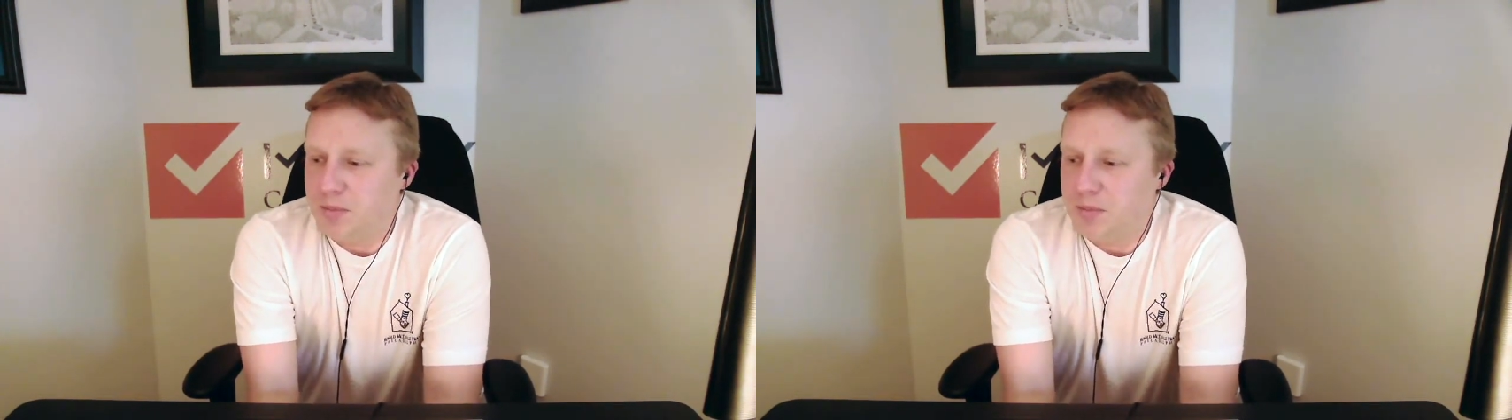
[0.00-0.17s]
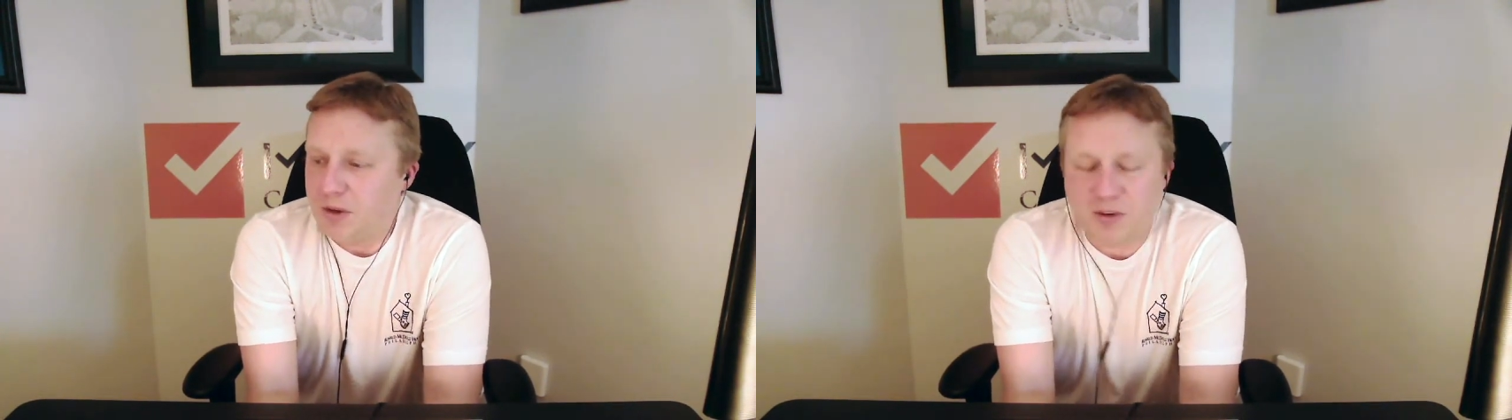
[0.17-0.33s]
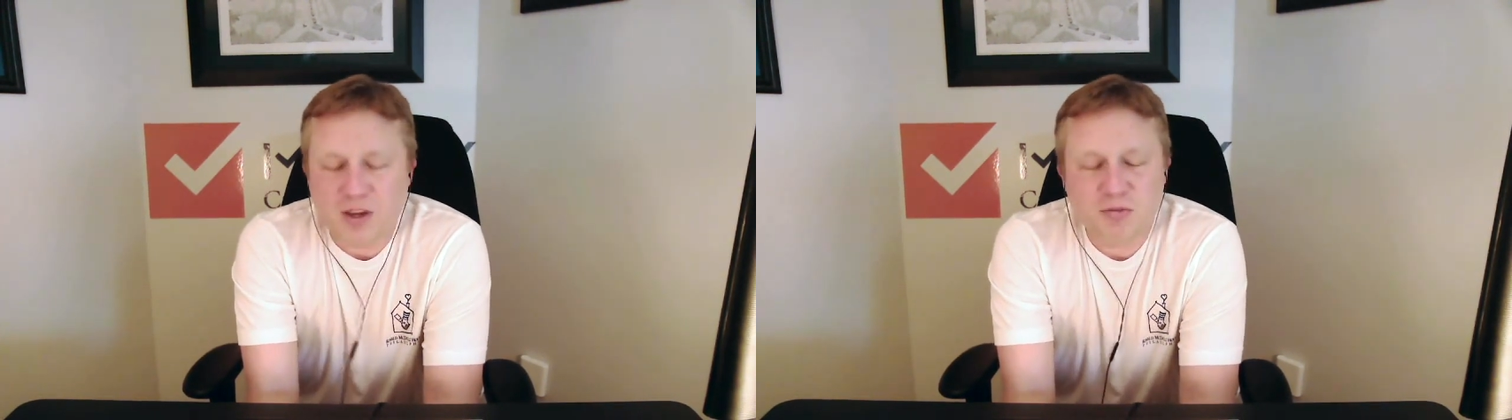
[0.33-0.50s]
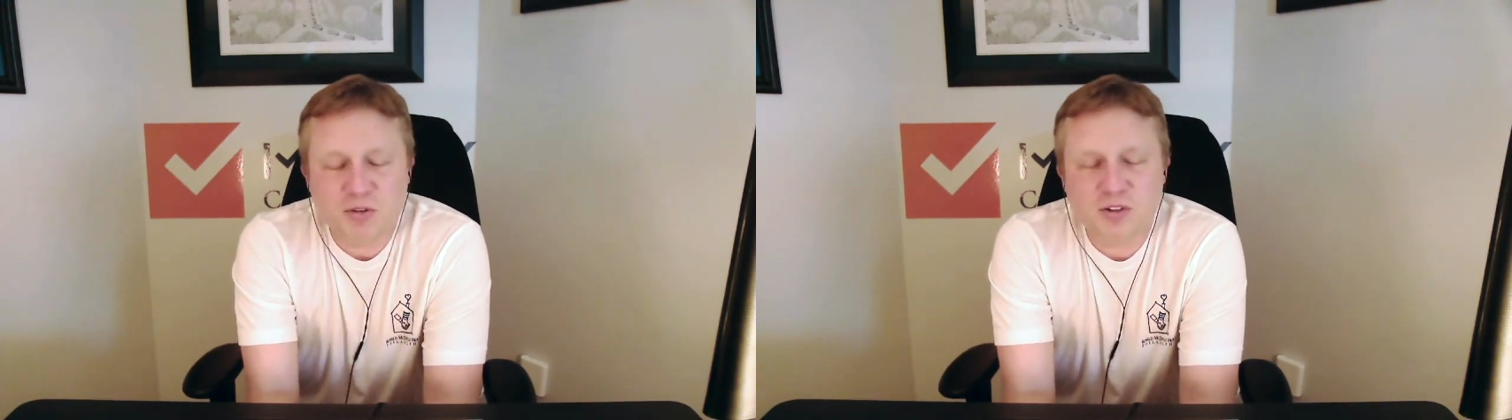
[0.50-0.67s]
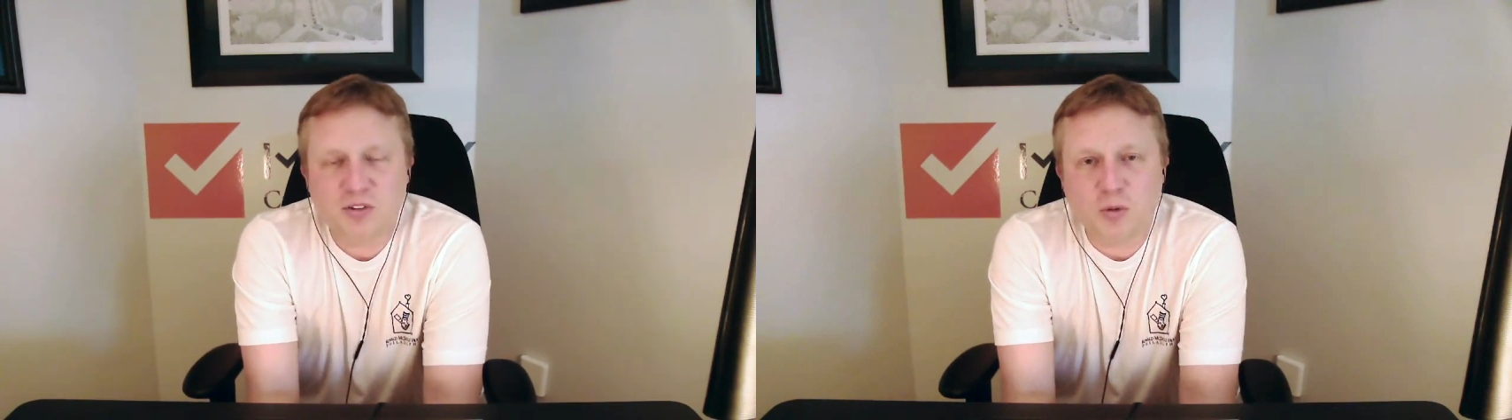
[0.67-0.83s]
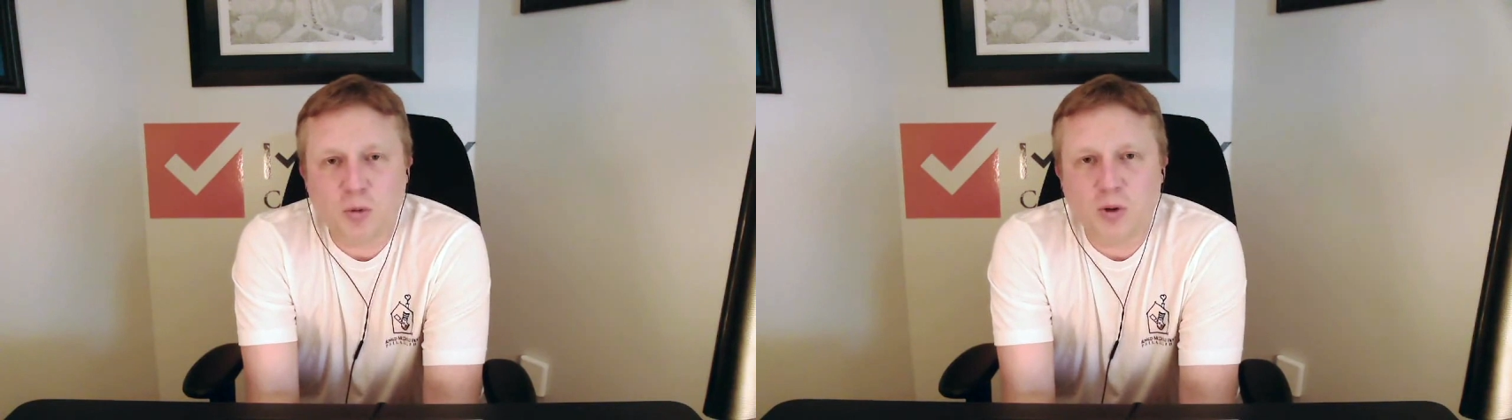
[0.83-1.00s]
my
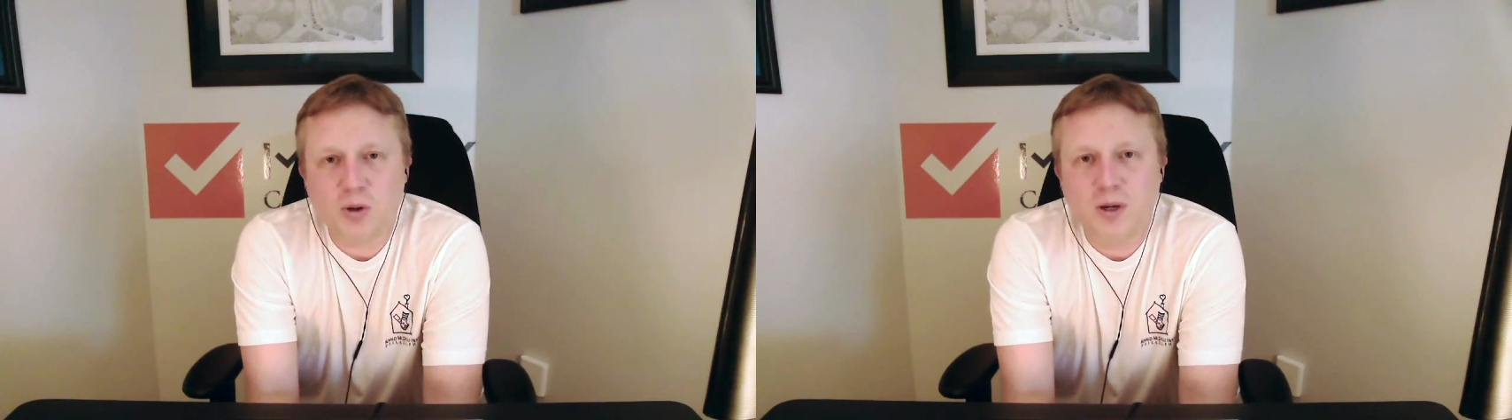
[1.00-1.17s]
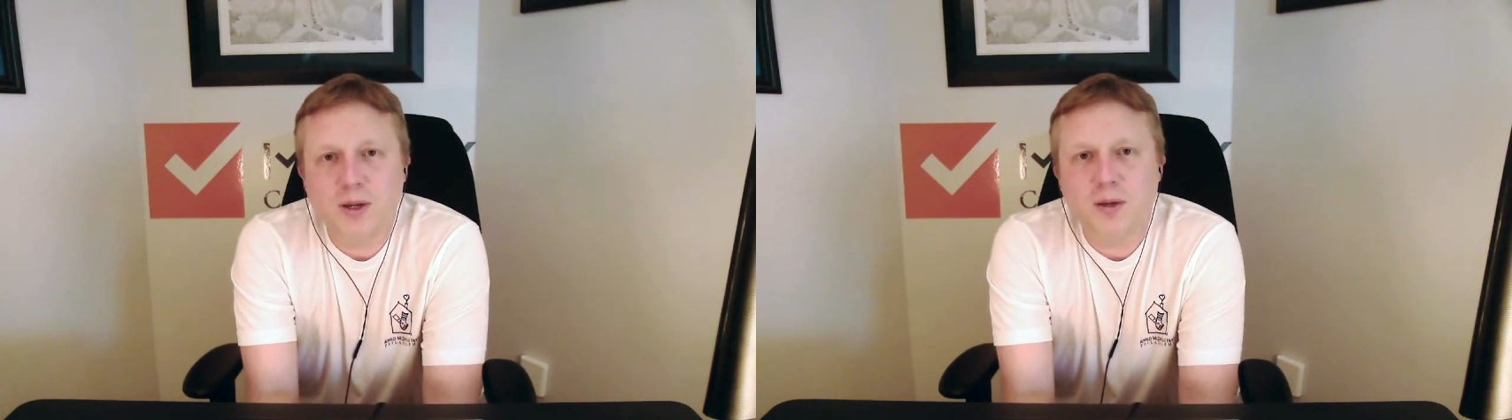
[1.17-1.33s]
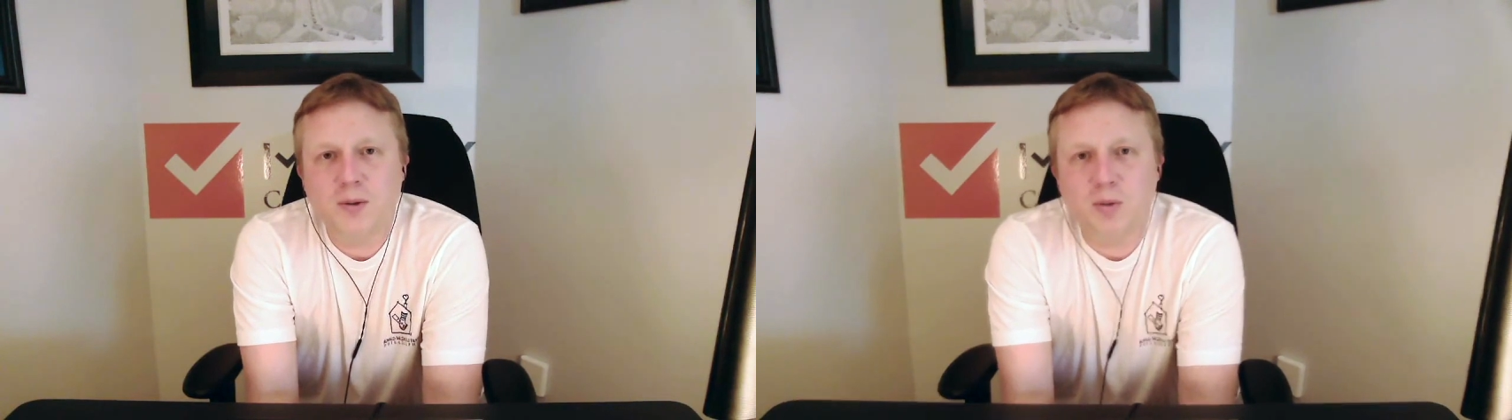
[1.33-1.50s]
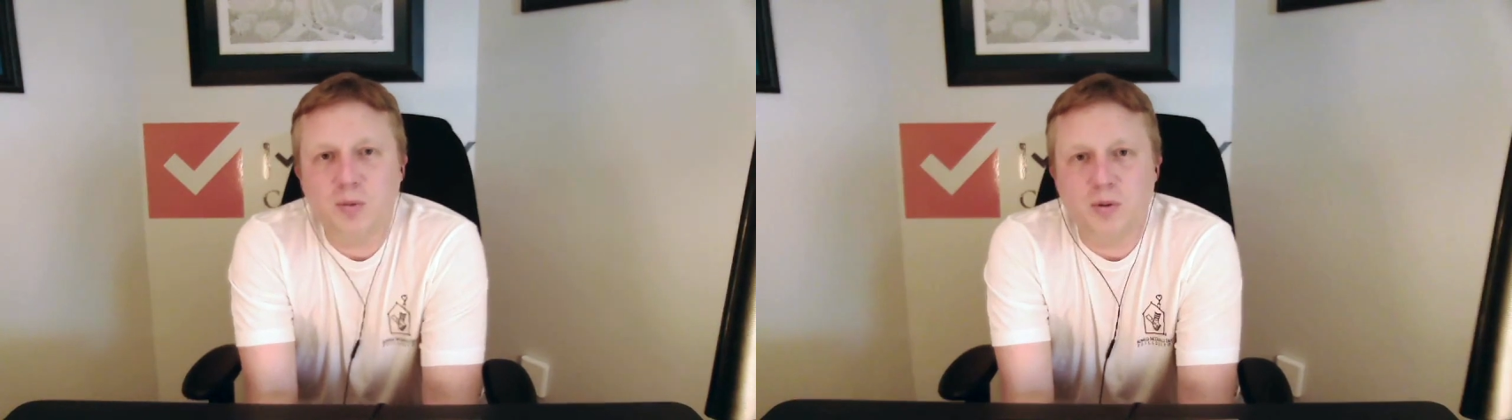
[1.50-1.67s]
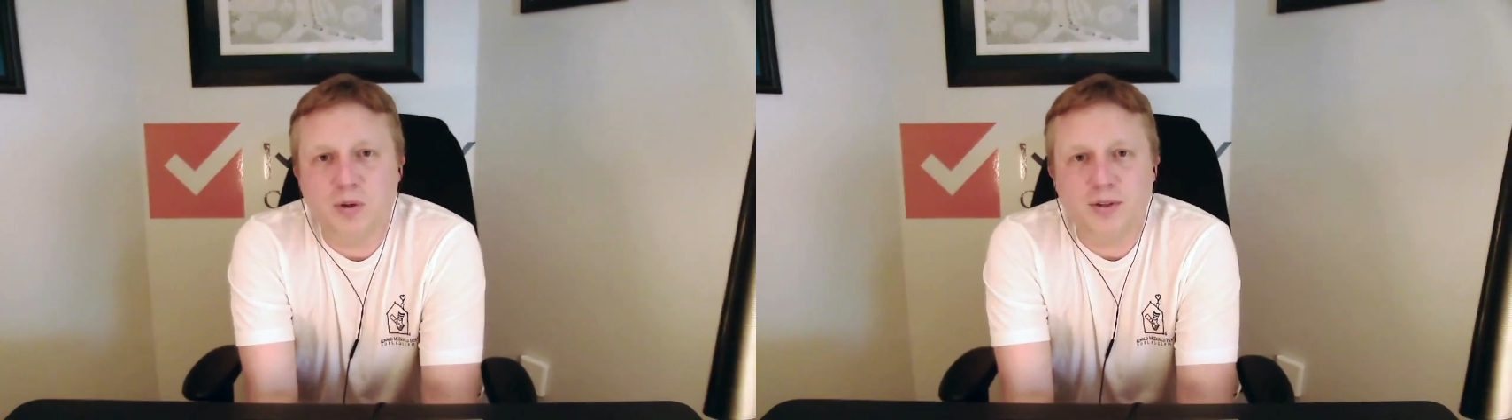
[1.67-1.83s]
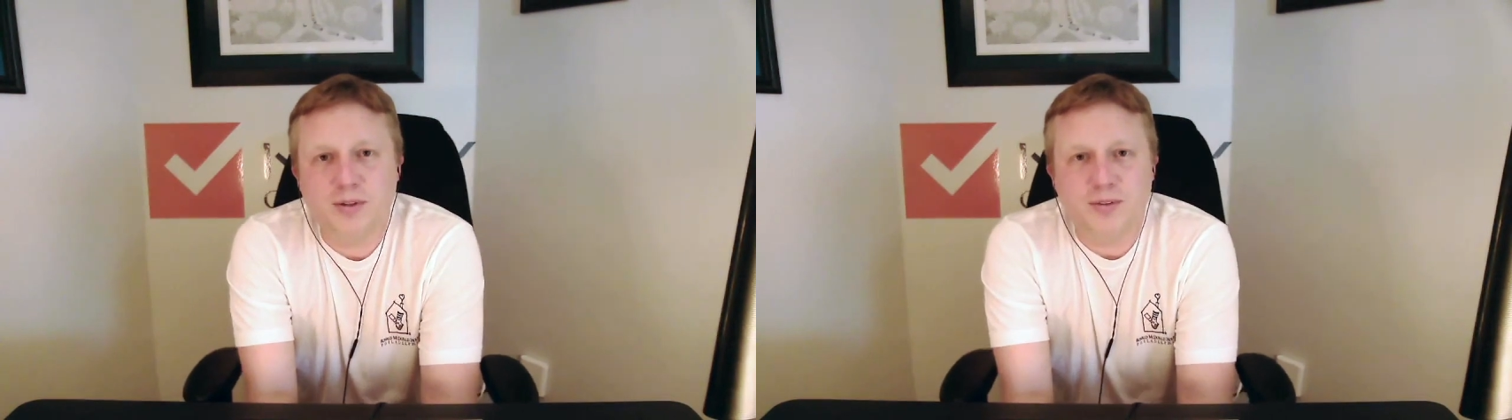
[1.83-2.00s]
favorite story
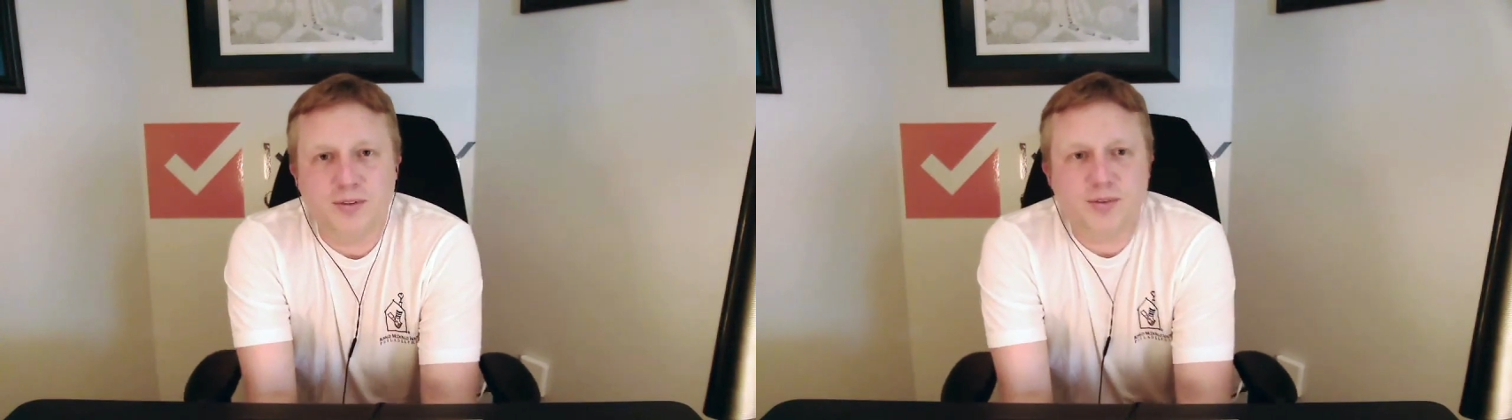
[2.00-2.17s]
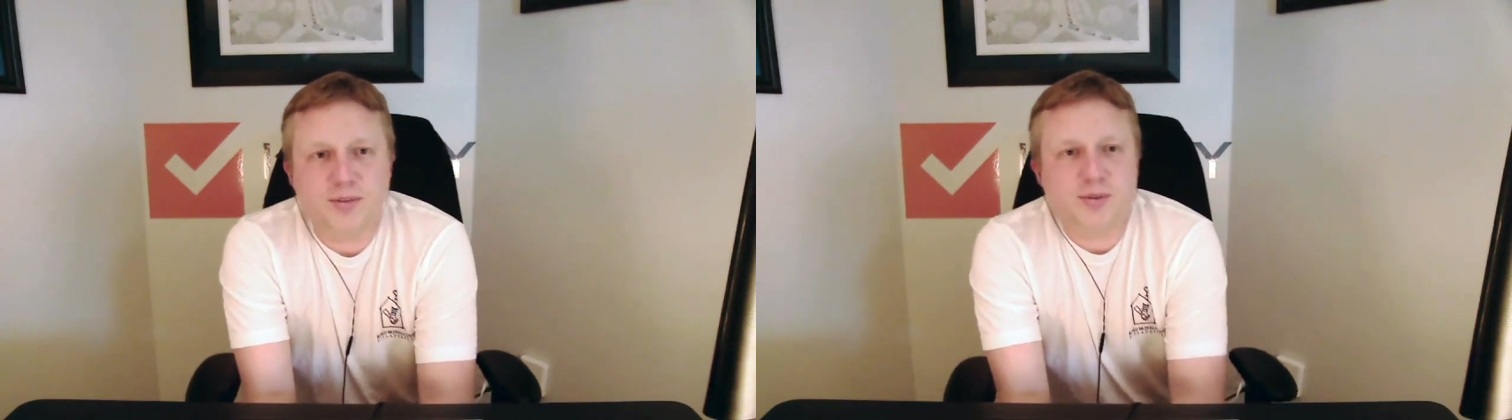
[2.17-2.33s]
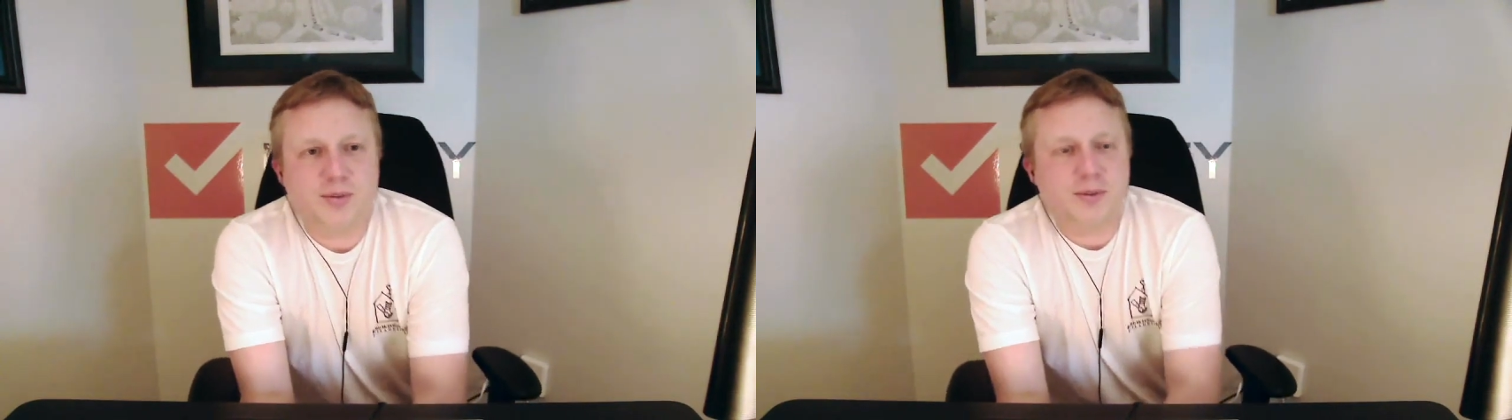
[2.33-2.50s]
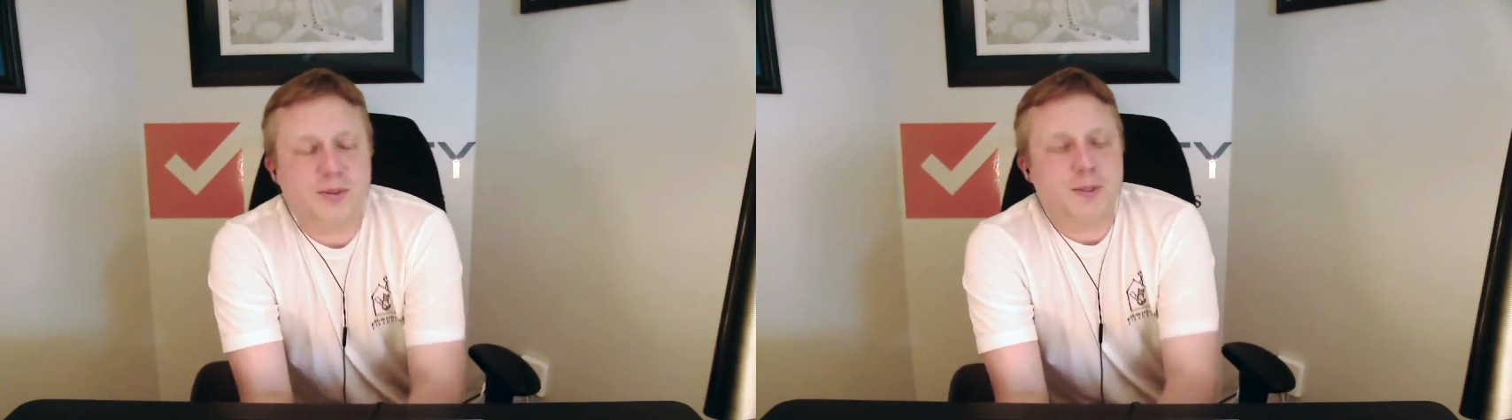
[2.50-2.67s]
was